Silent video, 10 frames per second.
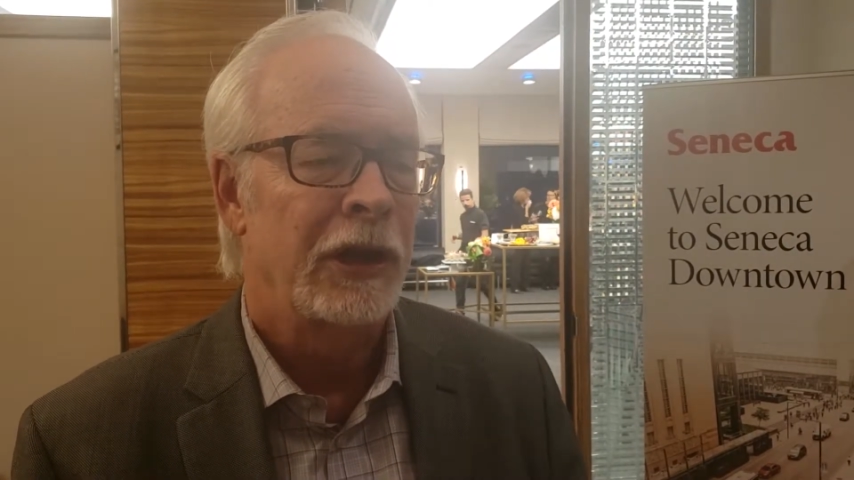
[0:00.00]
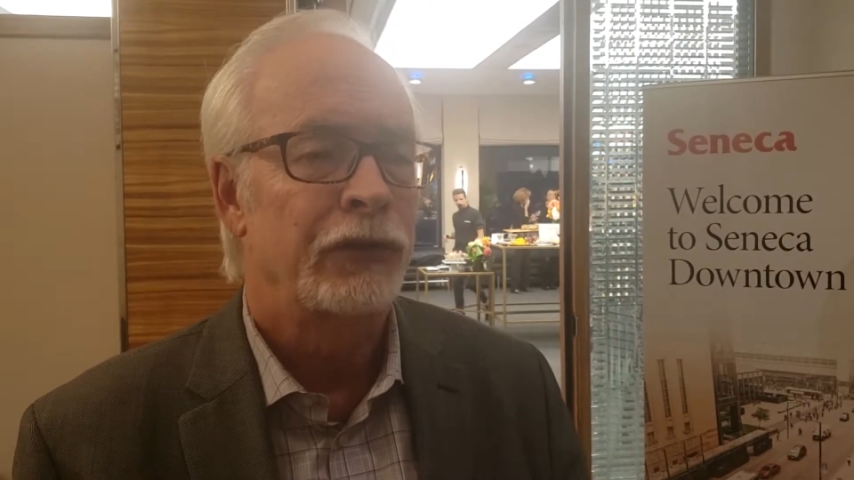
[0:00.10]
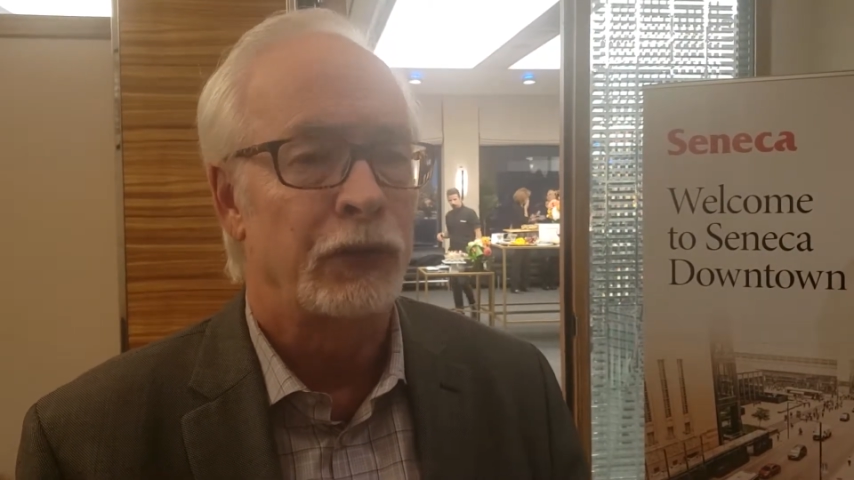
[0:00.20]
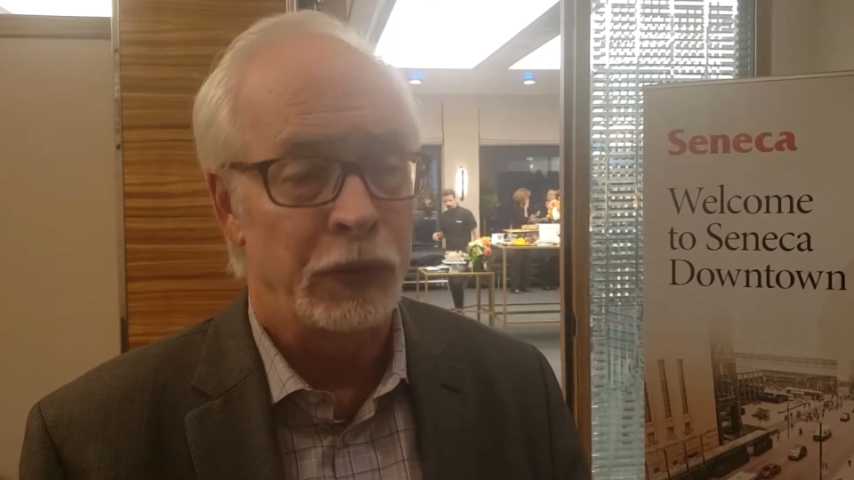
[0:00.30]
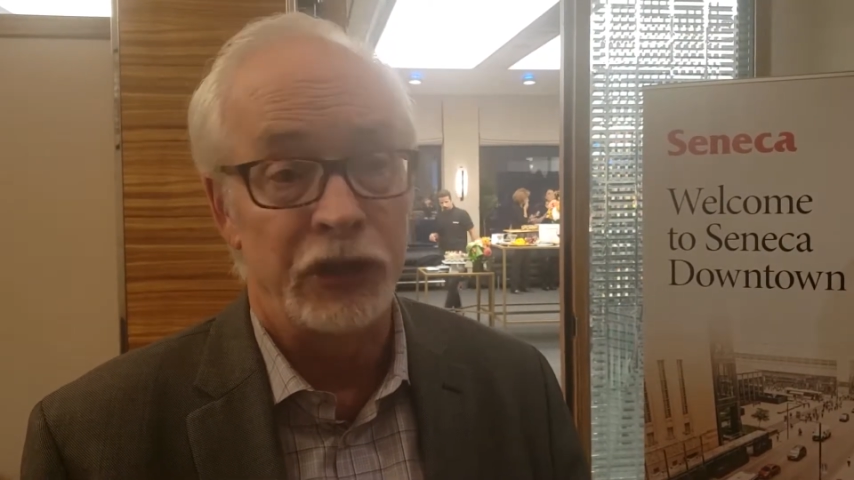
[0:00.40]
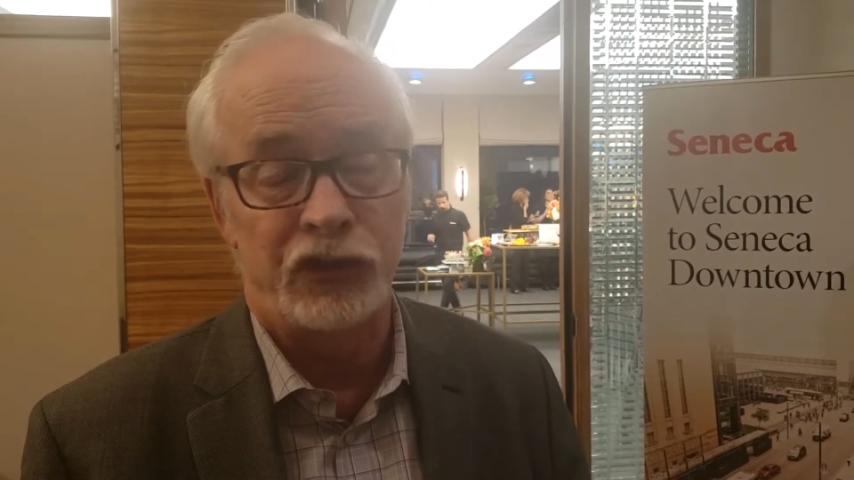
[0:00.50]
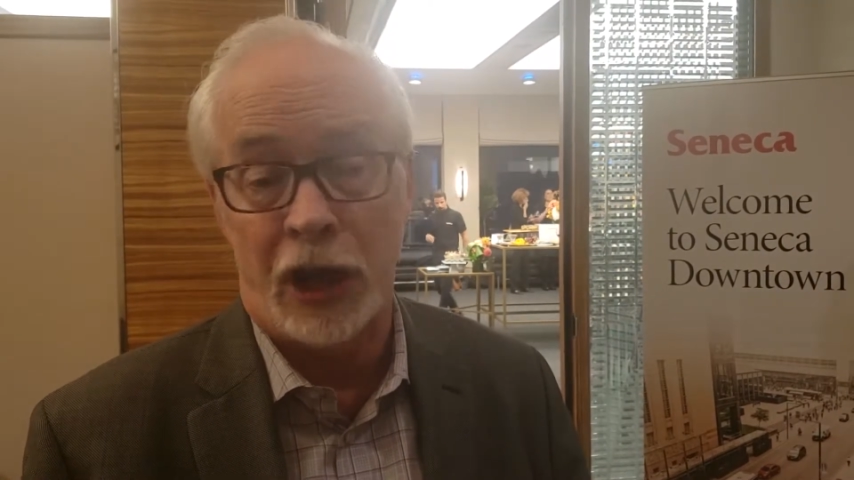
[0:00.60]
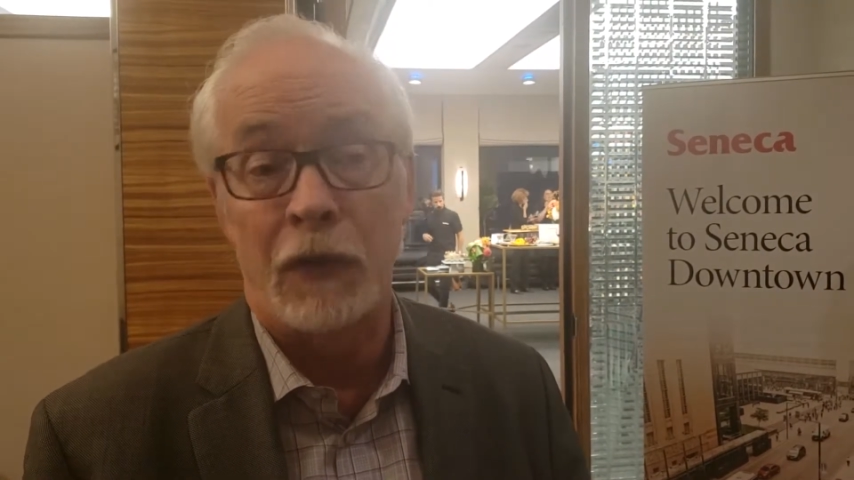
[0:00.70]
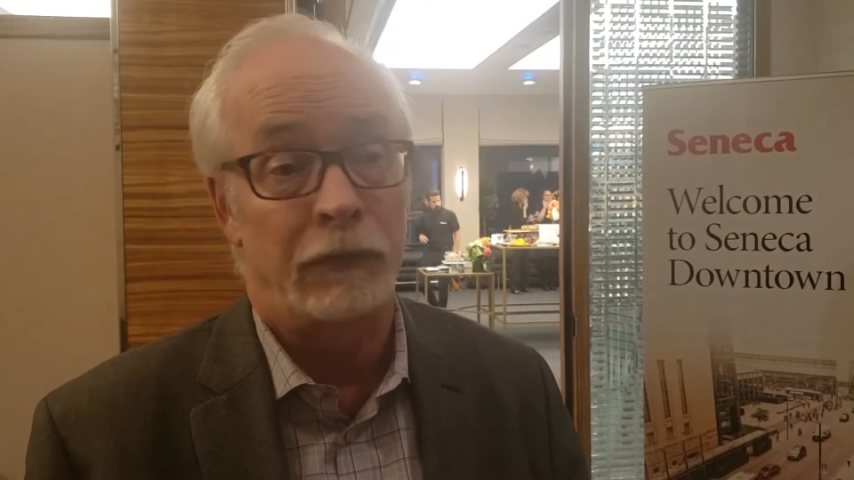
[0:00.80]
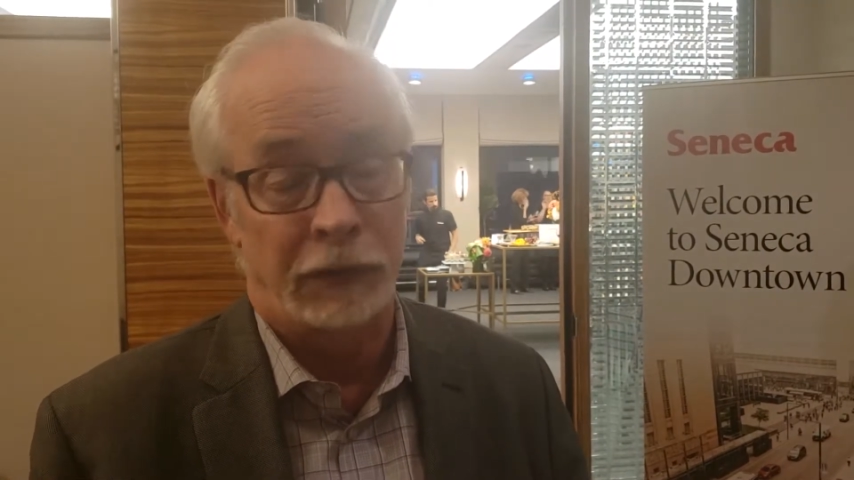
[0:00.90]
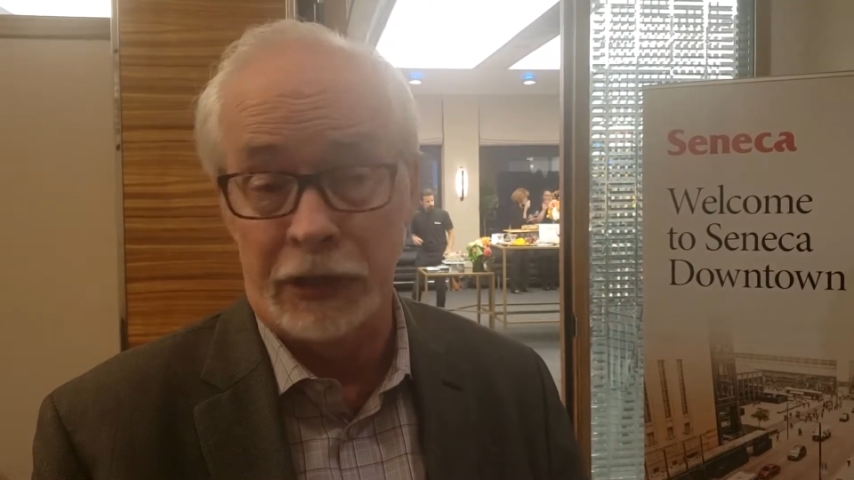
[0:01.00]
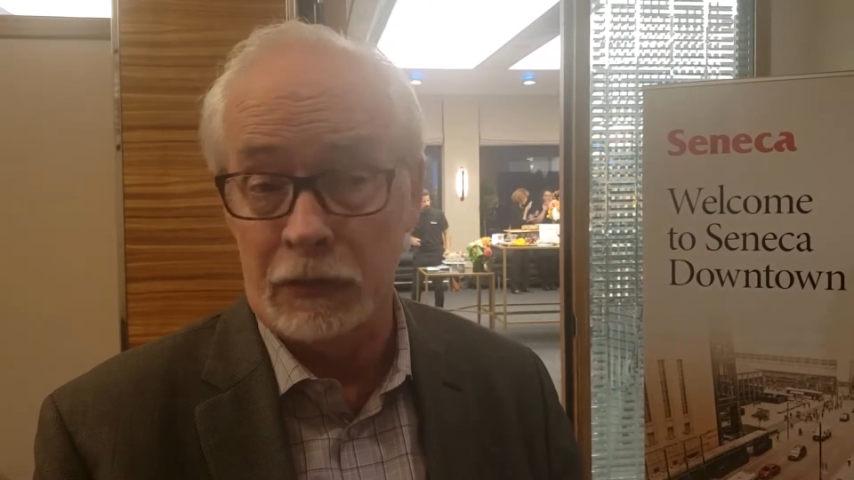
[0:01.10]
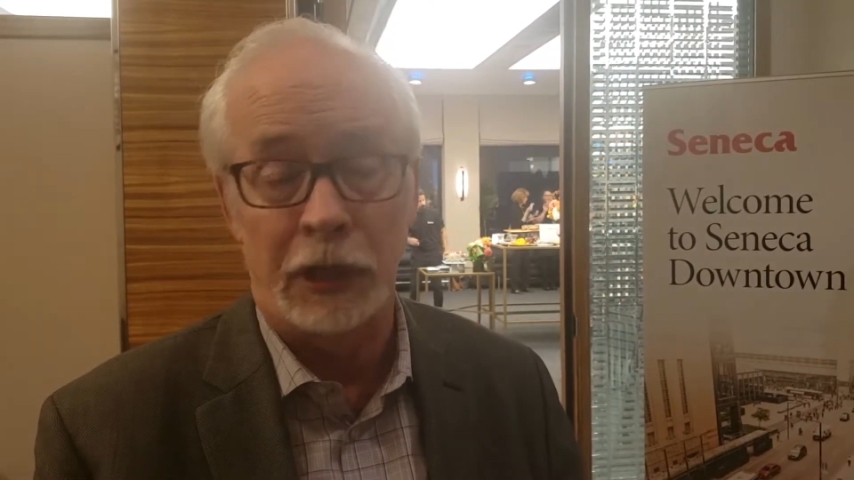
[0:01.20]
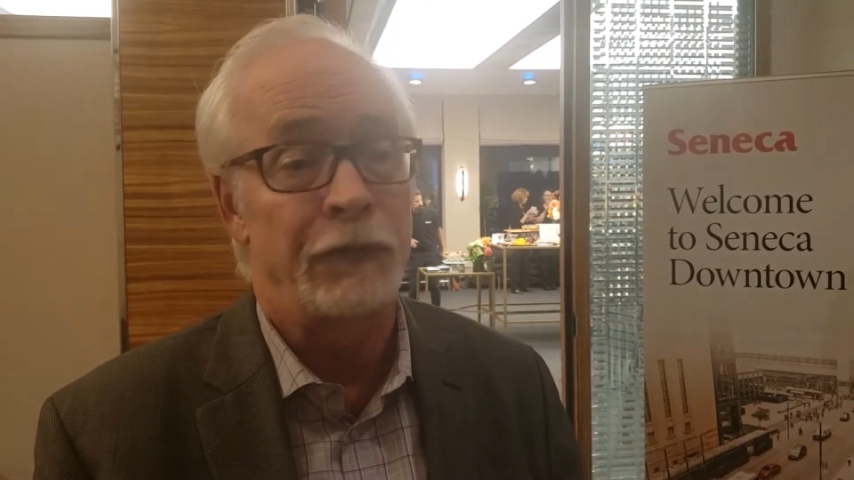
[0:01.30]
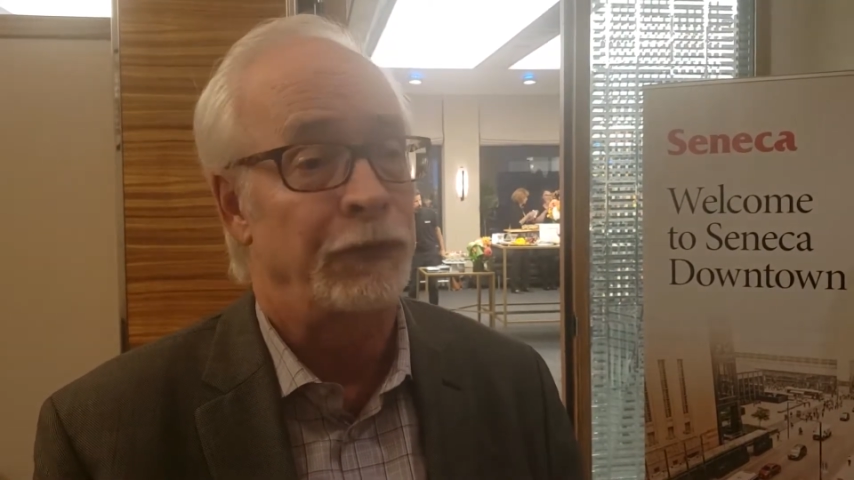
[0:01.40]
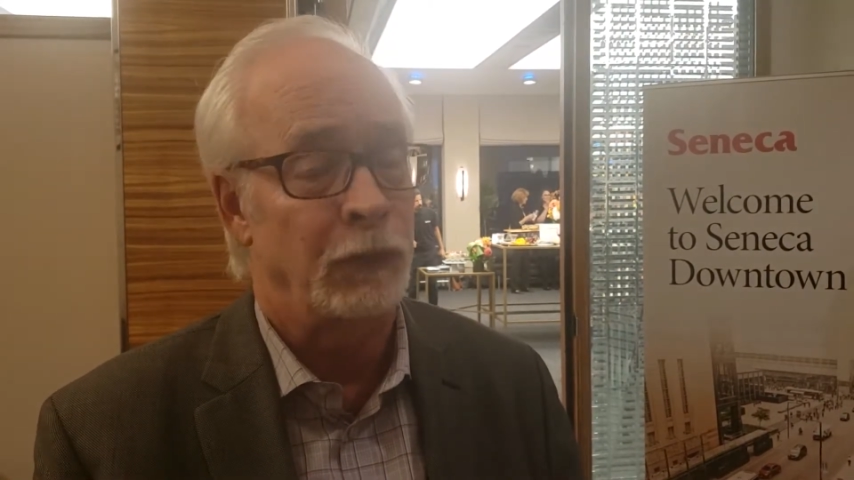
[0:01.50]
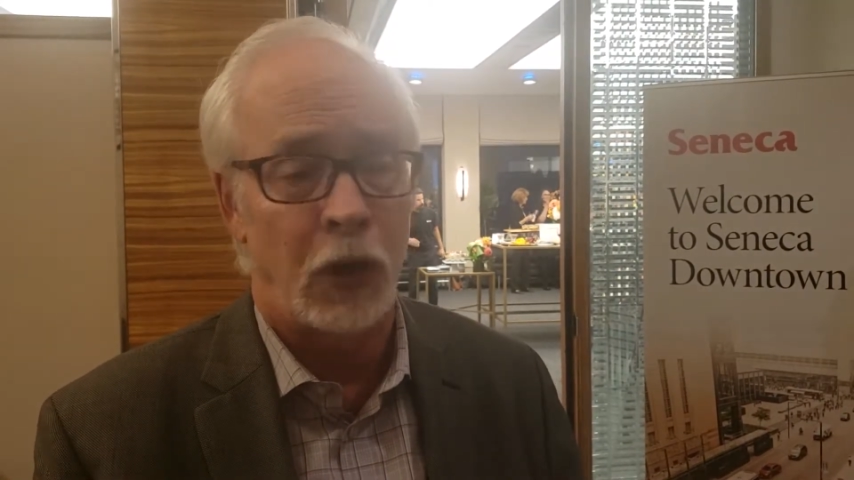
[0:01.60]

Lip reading: to reach out literally from